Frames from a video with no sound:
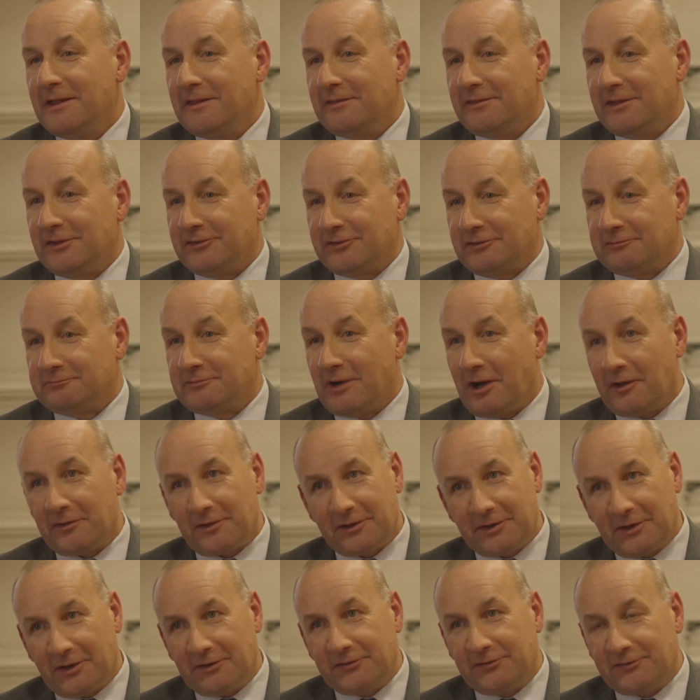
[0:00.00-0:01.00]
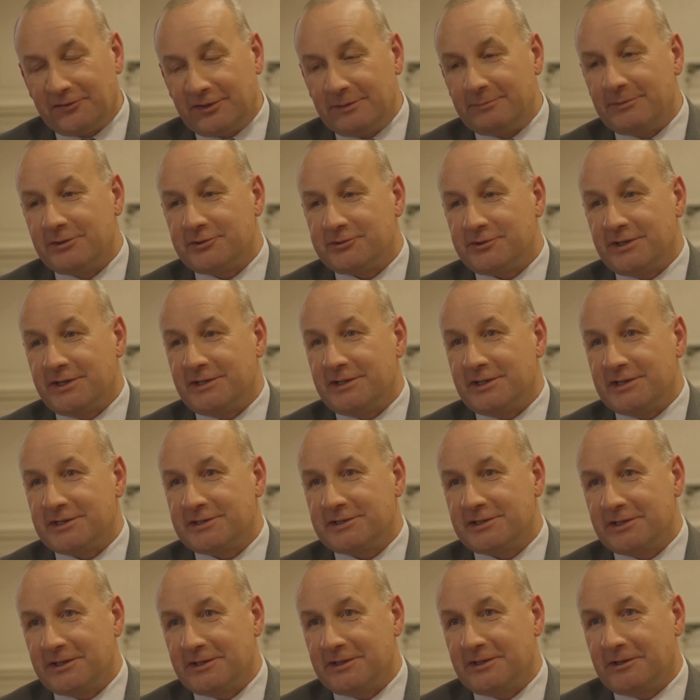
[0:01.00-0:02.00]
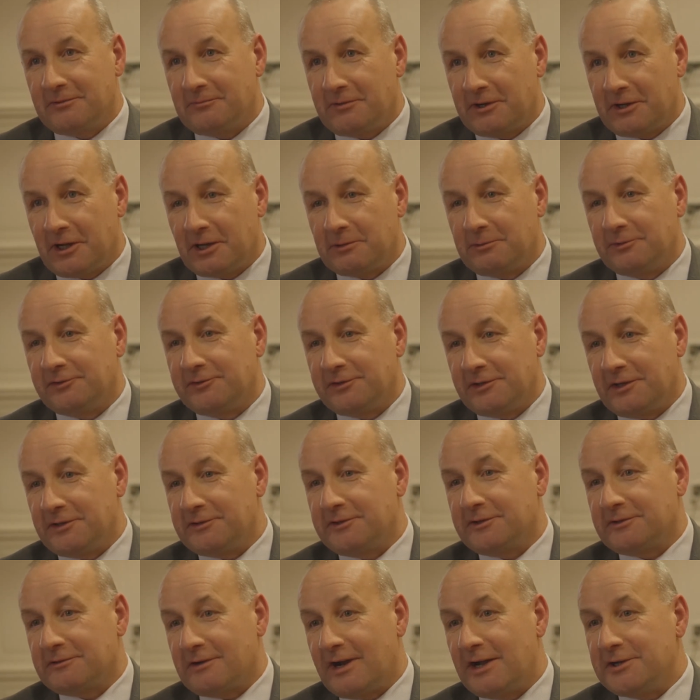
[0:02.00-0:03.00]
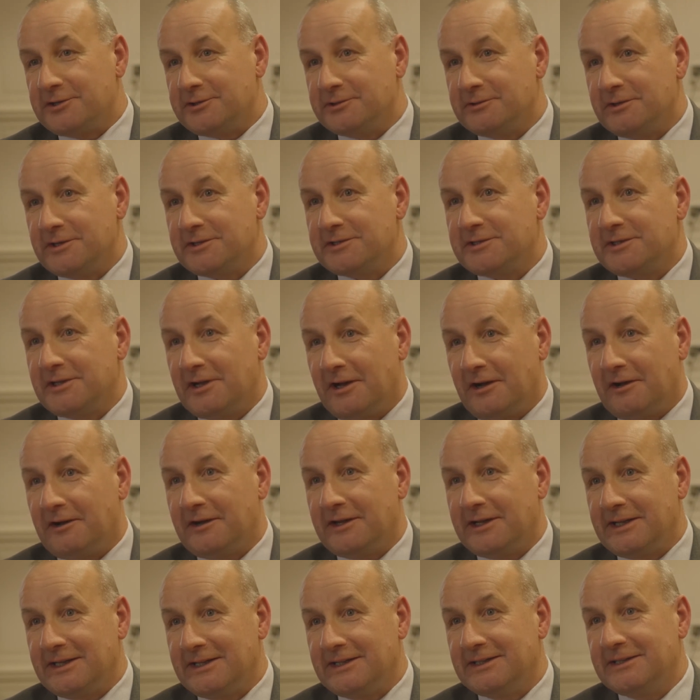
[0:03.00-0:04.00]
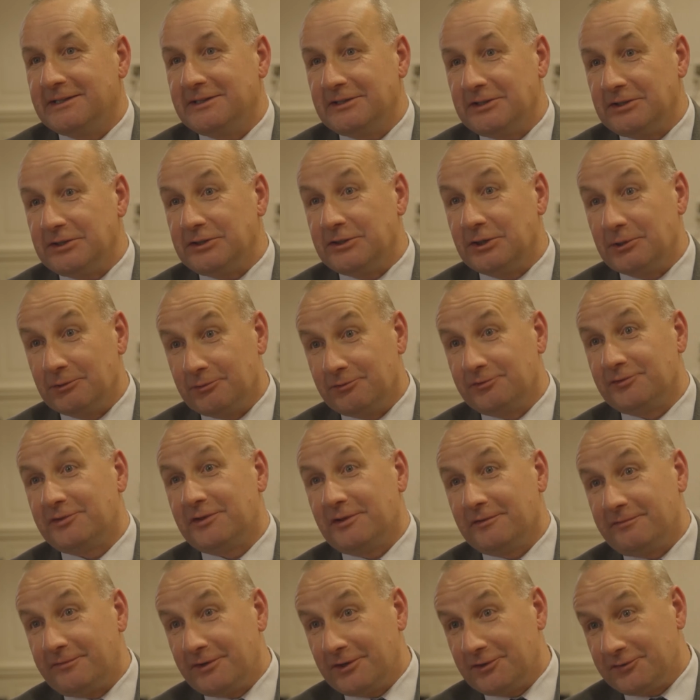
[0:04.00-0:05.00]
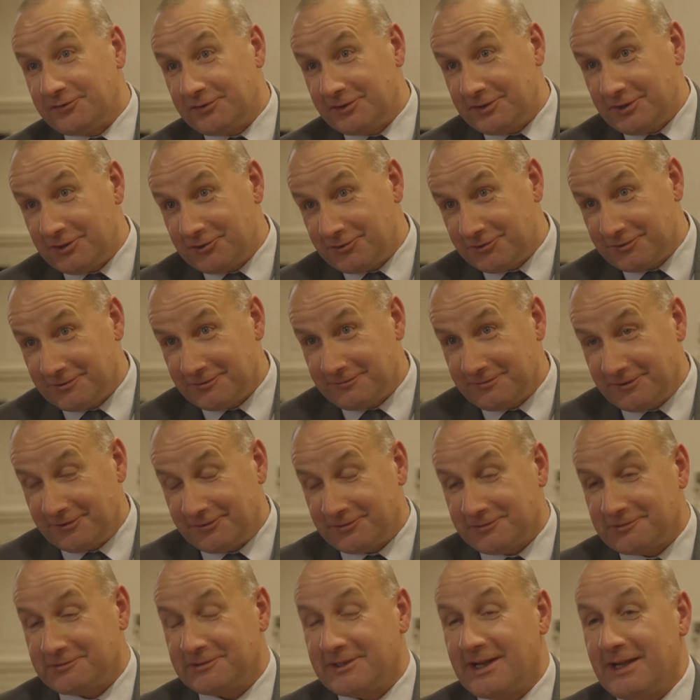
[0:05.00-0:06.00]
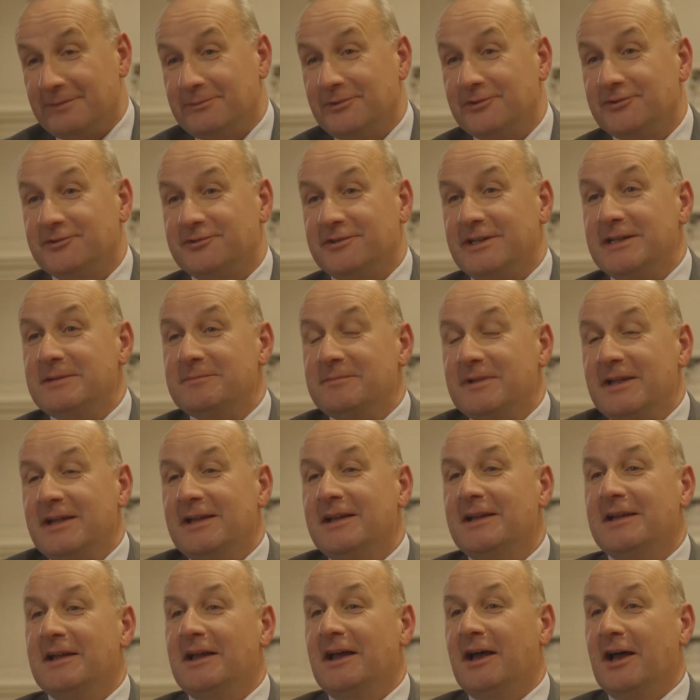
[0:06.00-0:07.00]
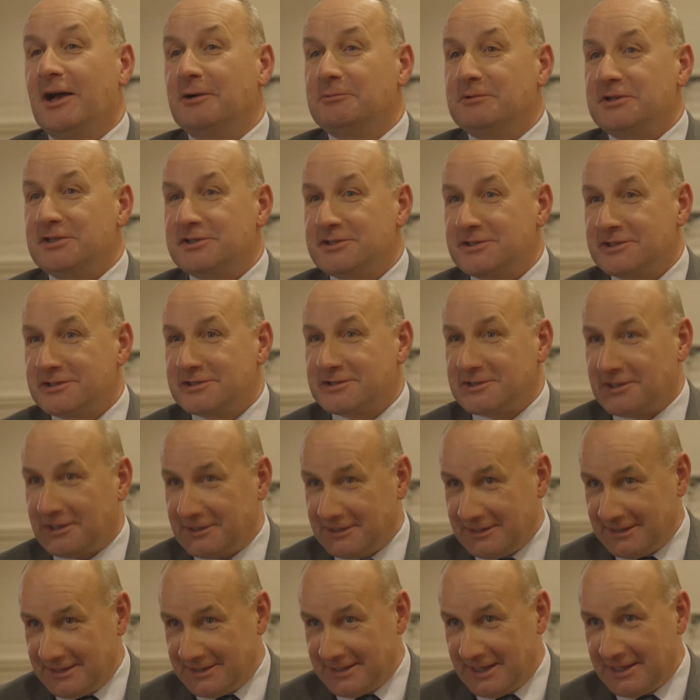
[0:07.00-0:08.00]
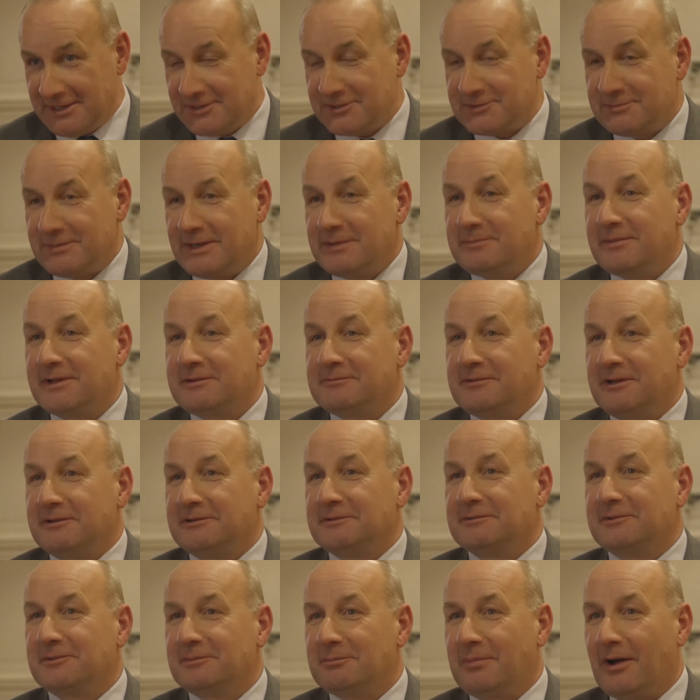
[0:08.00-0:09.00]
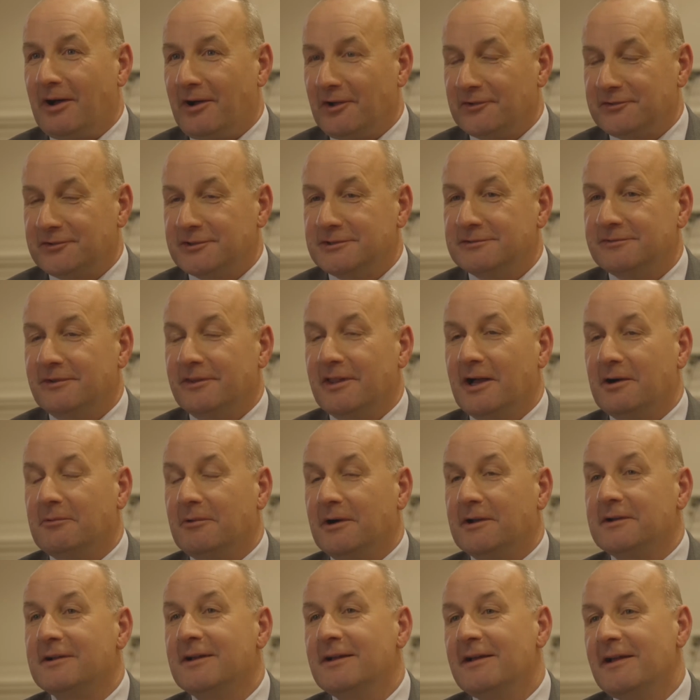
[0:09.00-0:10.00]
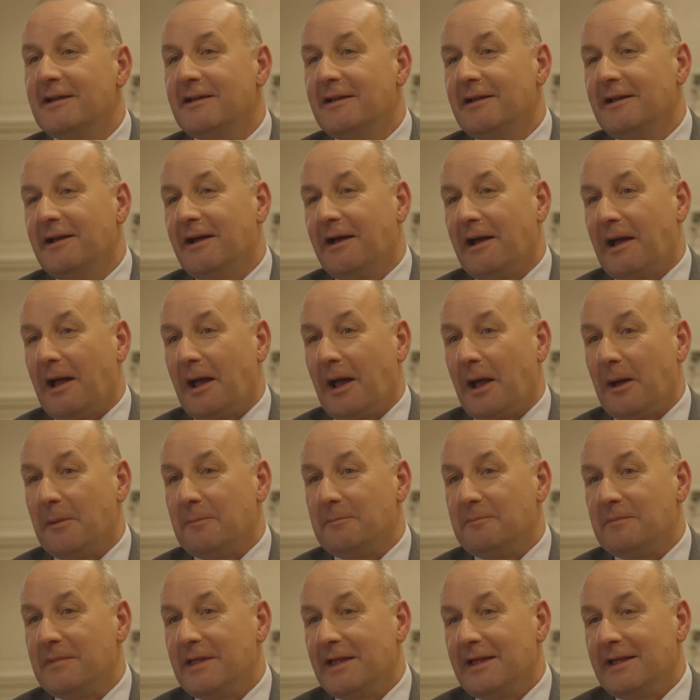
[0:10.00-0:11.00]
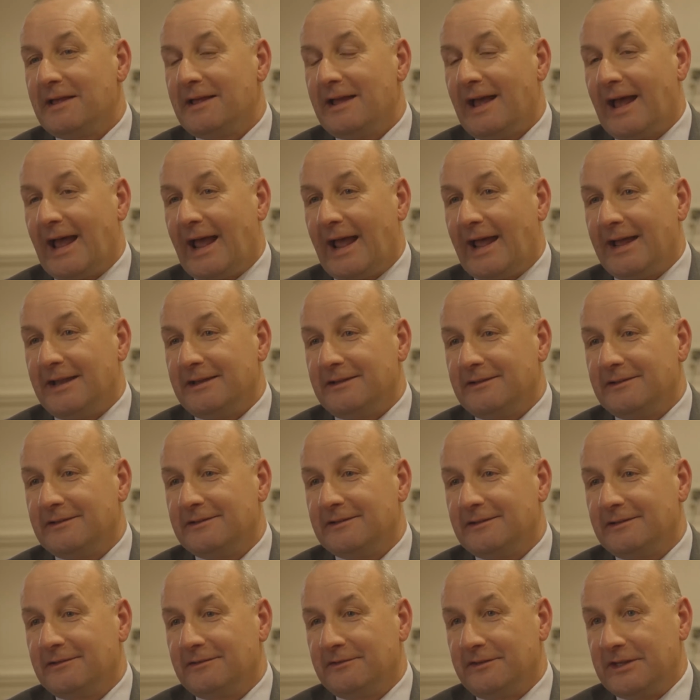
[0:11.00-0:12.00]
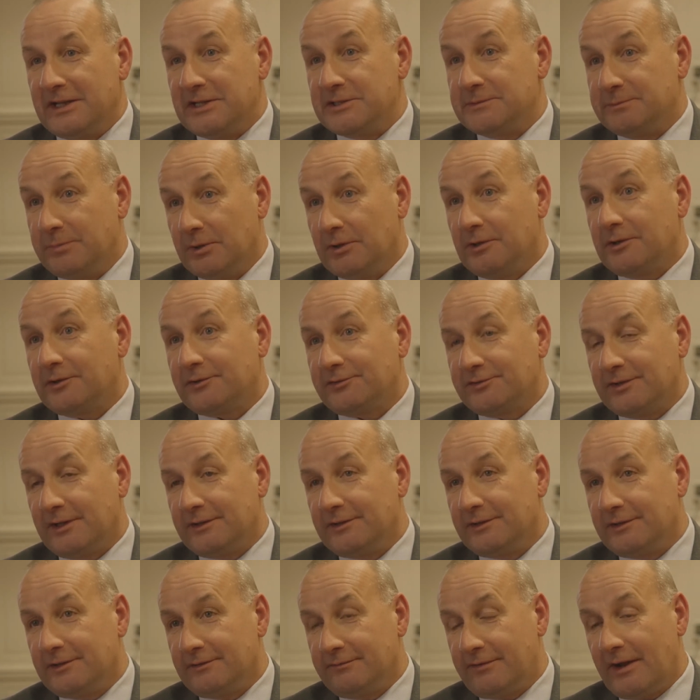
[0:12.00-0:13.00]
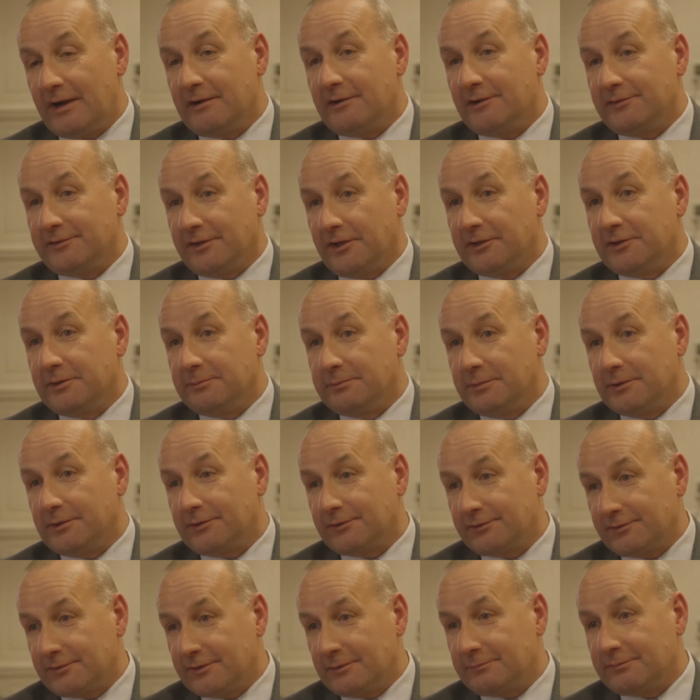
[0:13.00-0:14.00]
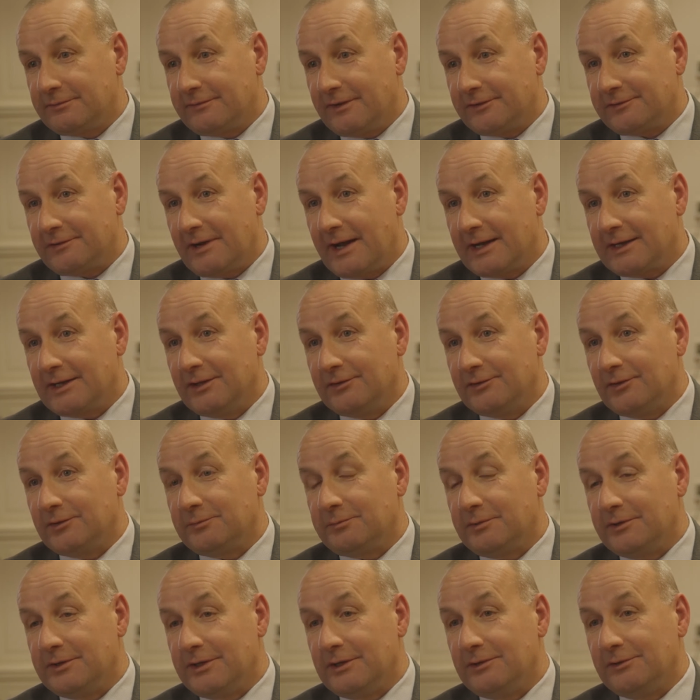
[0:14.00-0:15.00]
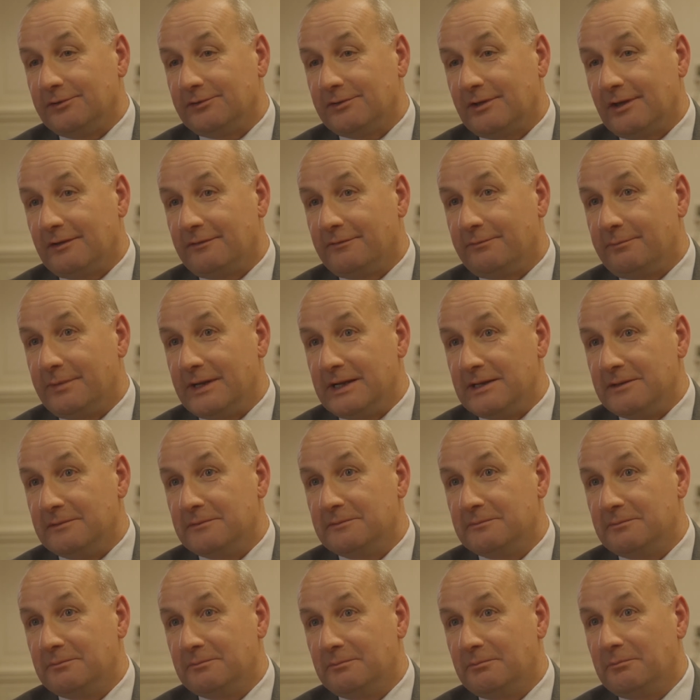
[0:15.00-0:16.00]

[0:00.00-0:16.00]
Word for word: there's a rather nice symmetry in this that when I was an undergraduate, I used the first edition of physical chemistry, uh, which slightly dates me, but we'll pass over that one. Um, and these books and various other books that Professor Atkins has produced have been